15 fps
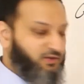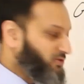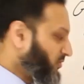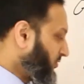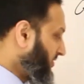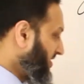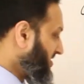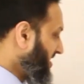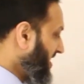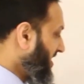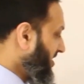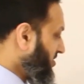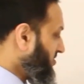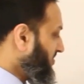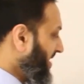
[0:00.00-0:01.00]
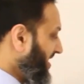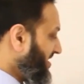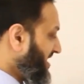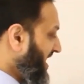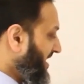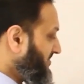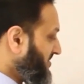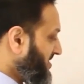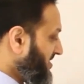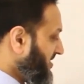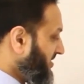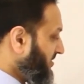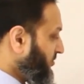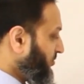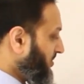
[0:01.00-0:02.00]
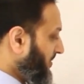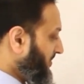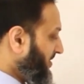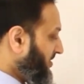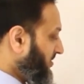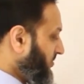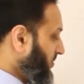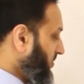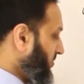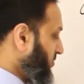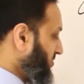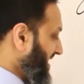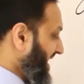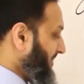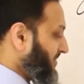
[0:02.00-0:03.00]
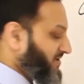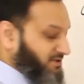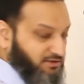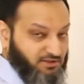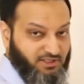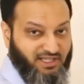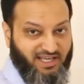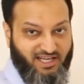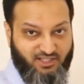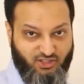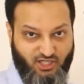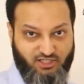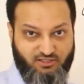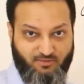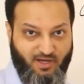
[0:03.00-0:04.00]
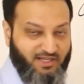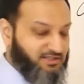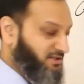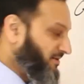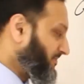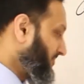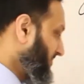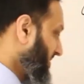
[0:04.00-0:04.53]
So in this age, many times in the newborn period, we'll use ampicillin and gentamicin.